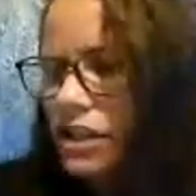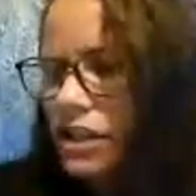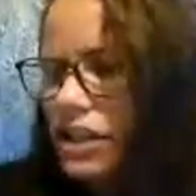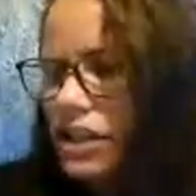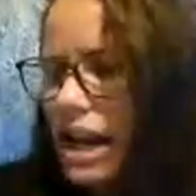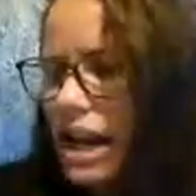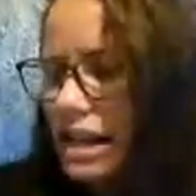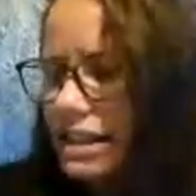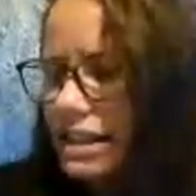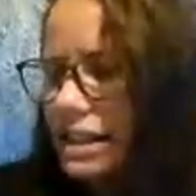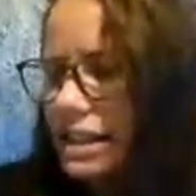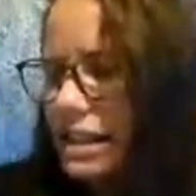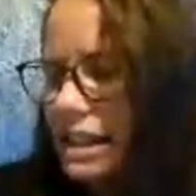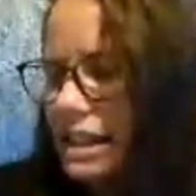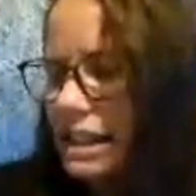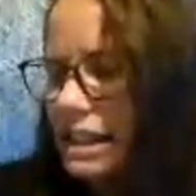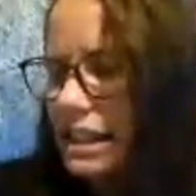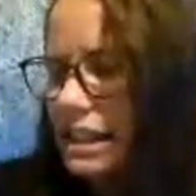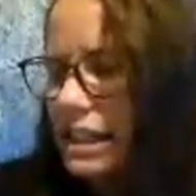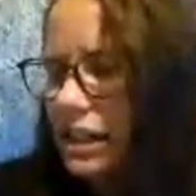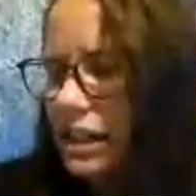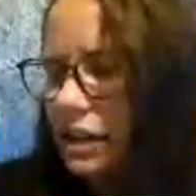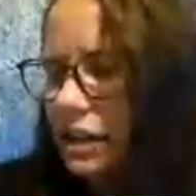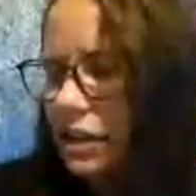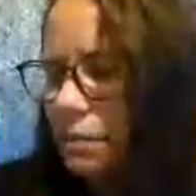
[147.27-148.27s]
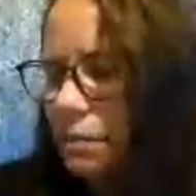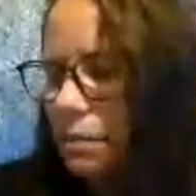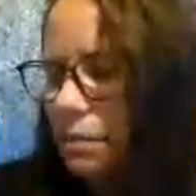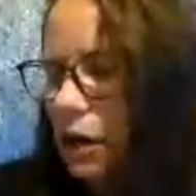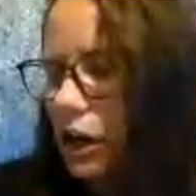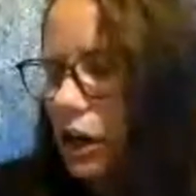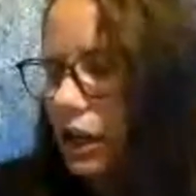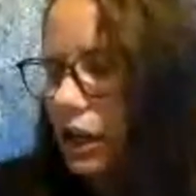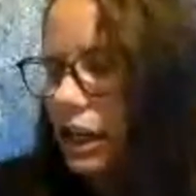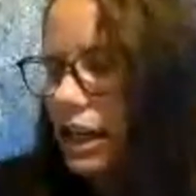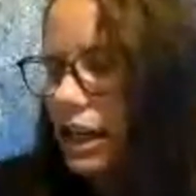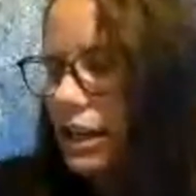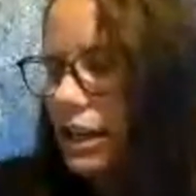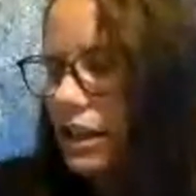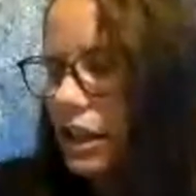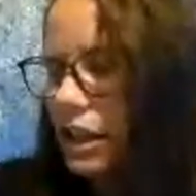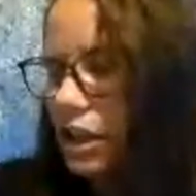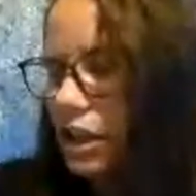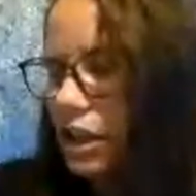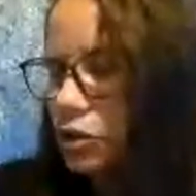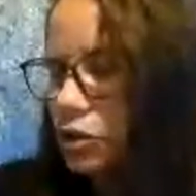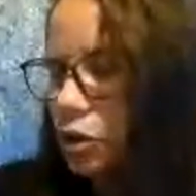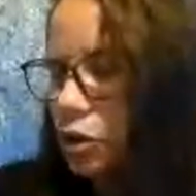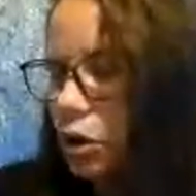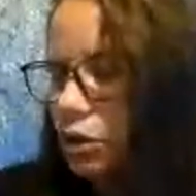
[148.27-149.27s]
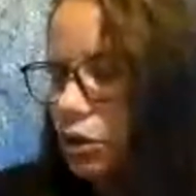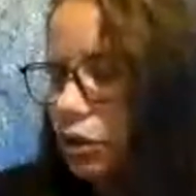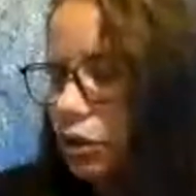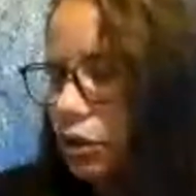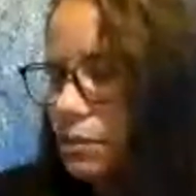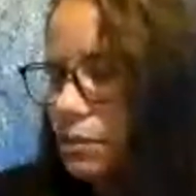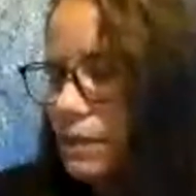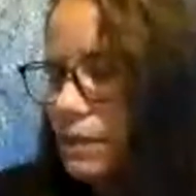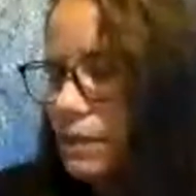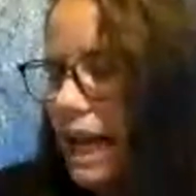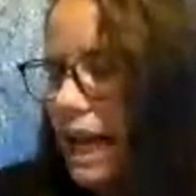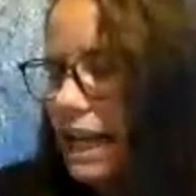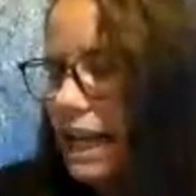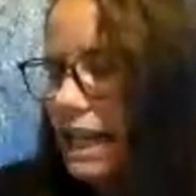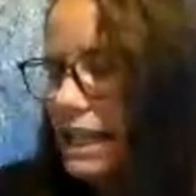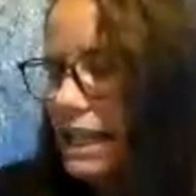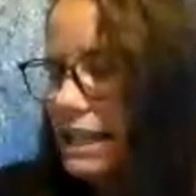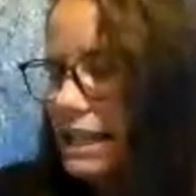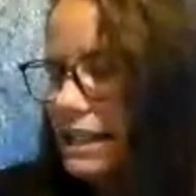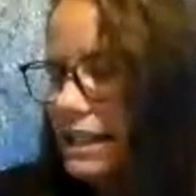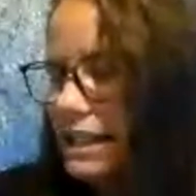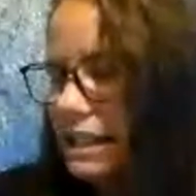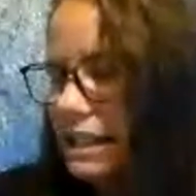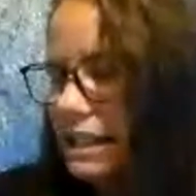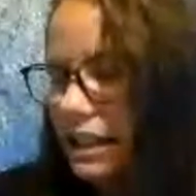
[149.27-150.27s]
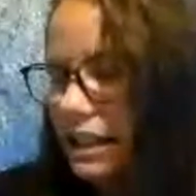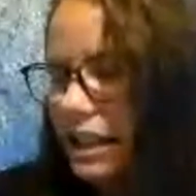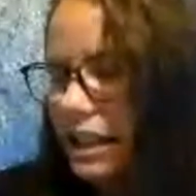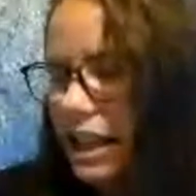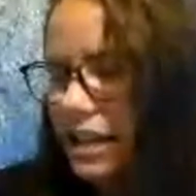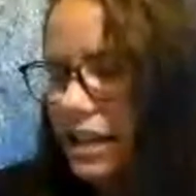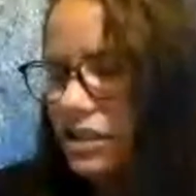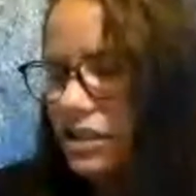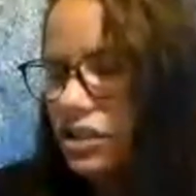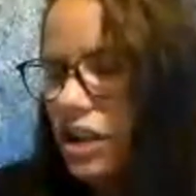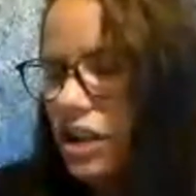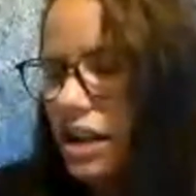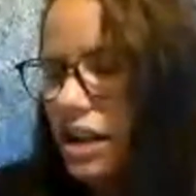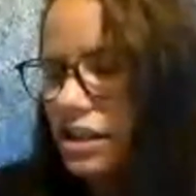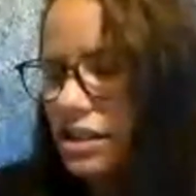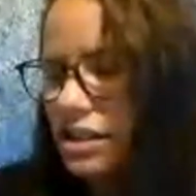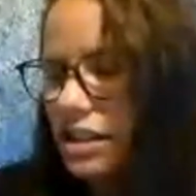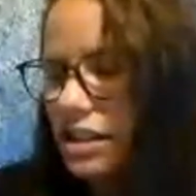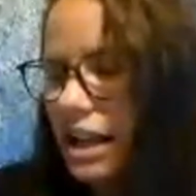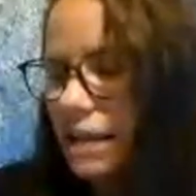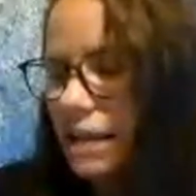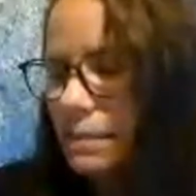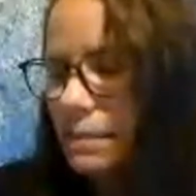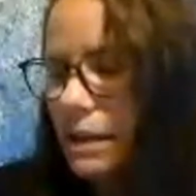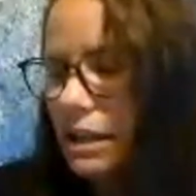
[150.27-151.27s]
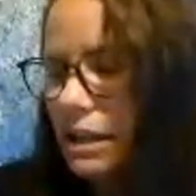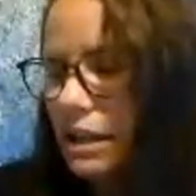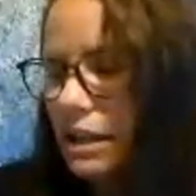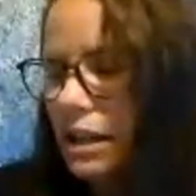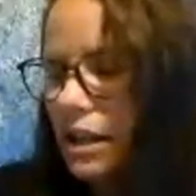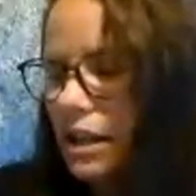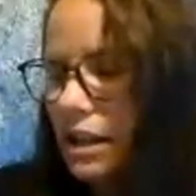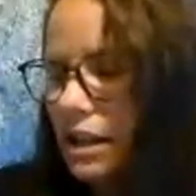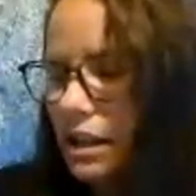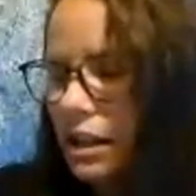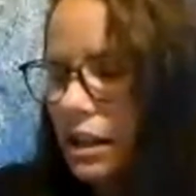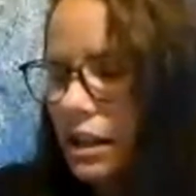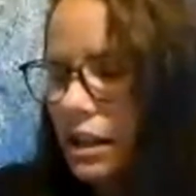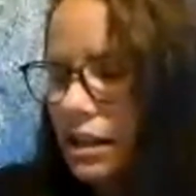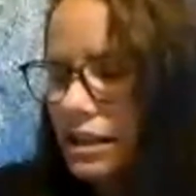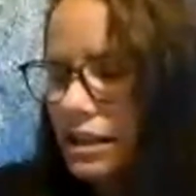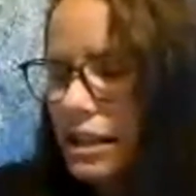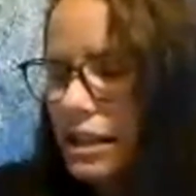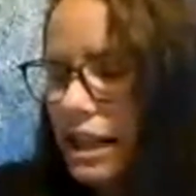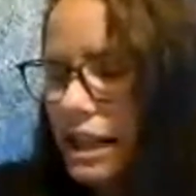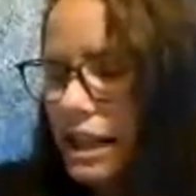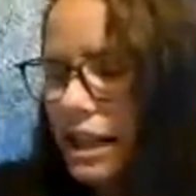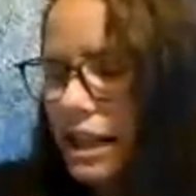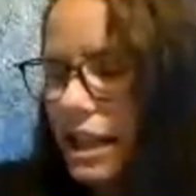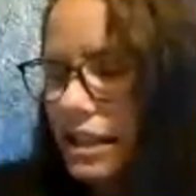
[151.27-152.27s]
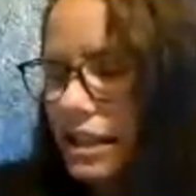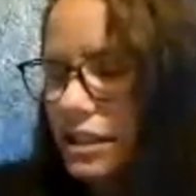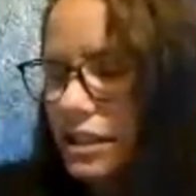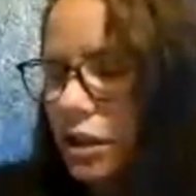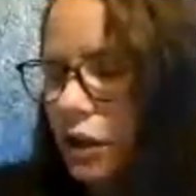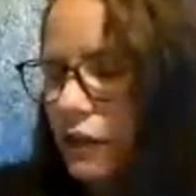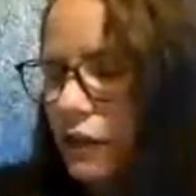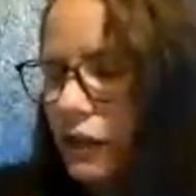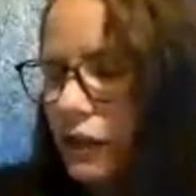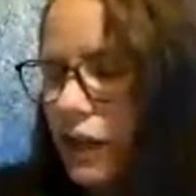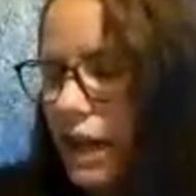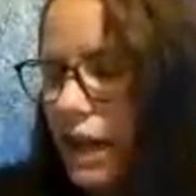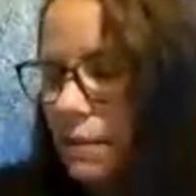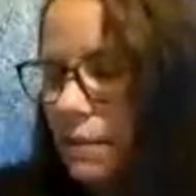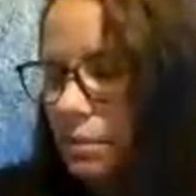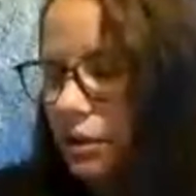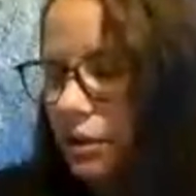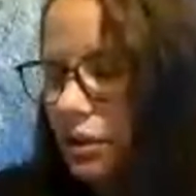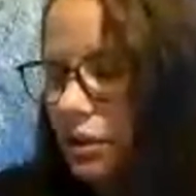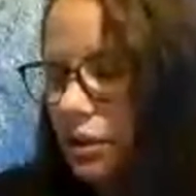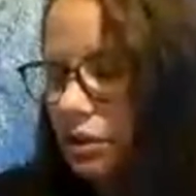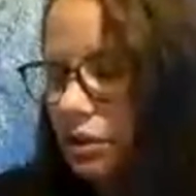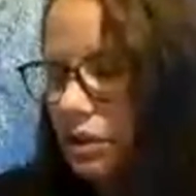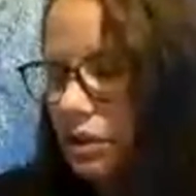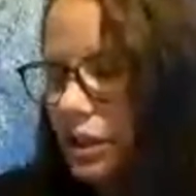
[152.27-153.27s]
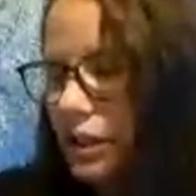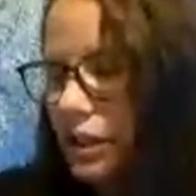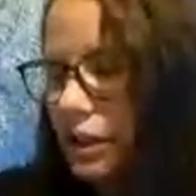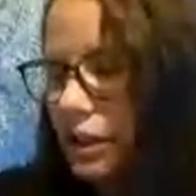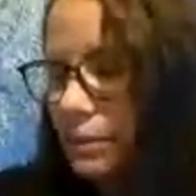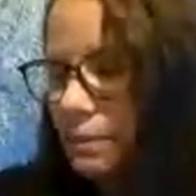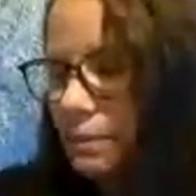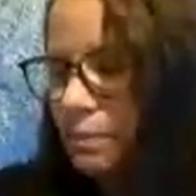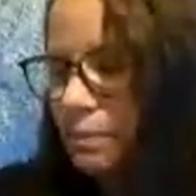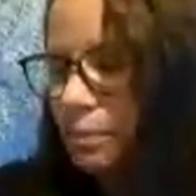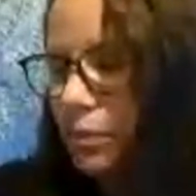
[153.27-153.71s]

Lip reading: Jackson could hear the party in the control room die instantly as Josh Simon, CNN's overnight producer,